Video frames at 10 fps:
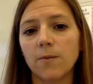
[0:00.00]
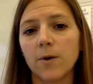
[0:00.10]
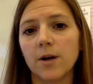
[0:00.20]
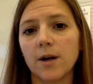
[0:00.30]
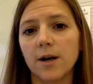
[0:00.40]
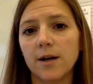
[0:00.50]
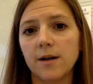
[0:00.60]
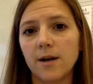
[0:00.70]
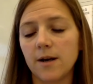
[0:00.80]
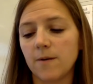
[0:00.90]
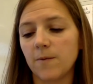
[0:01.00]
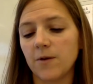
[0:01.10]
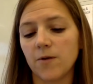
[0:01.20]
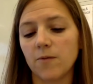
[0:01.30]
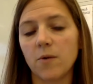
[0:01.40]
work on with
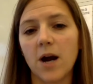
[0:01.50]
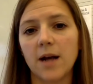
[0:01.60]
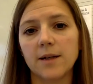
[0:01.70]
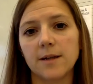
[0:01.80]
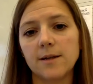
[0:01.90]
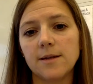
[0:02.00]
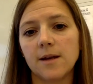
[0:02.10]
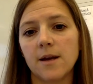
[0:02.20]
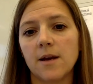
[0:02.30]
your own practice.